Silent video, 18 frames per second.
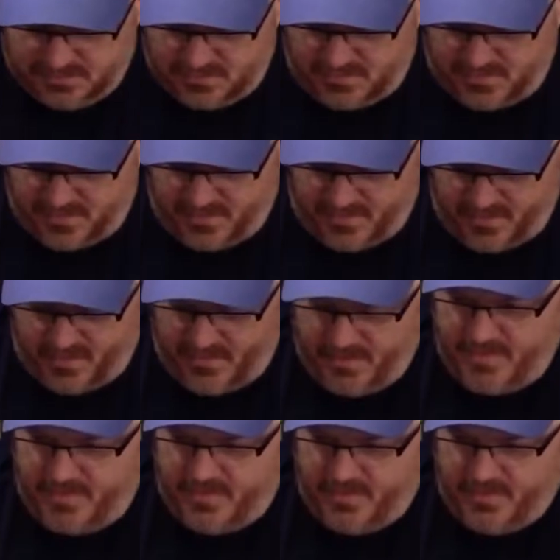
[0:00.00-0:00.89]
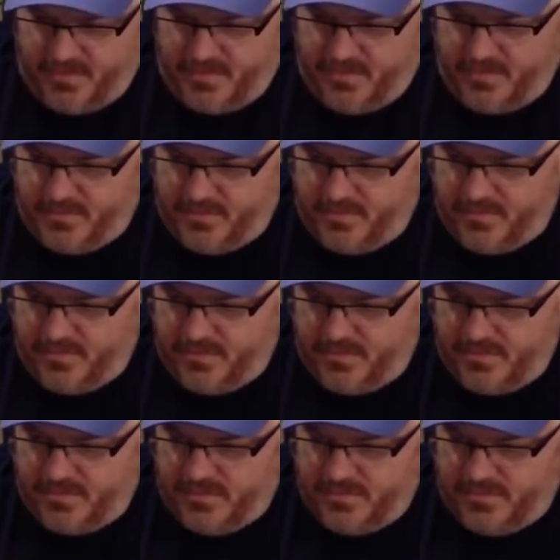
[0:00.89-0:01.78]

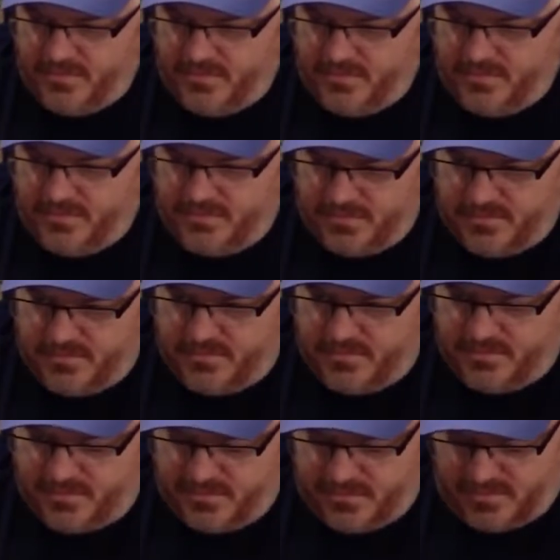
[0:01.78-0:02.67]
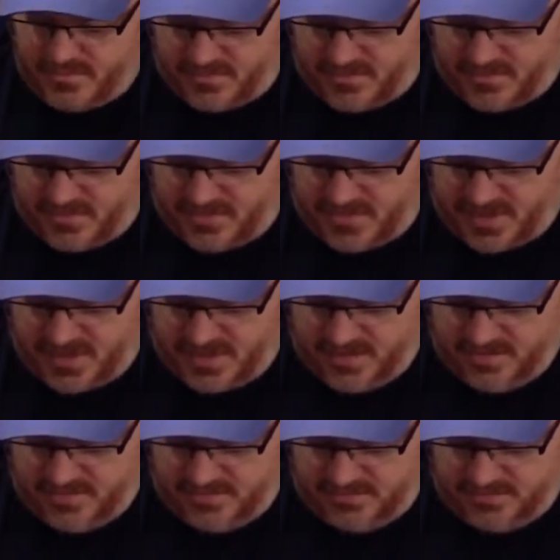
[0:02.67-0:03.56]

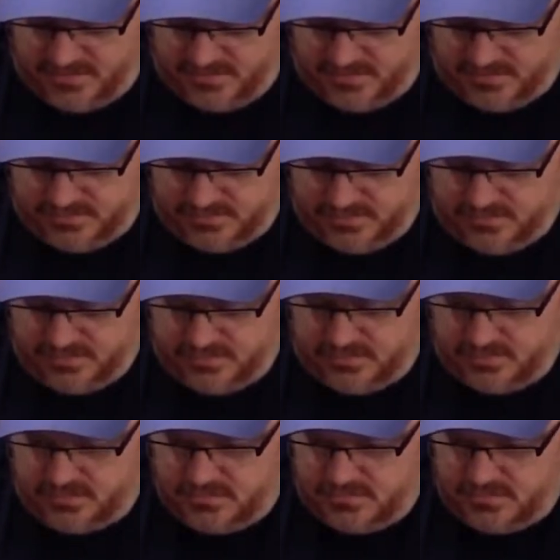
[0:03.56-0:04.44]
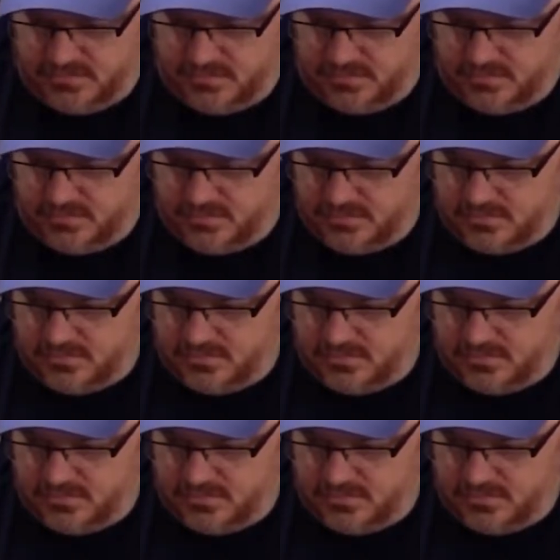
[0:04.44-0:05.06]
The person shown says nothing.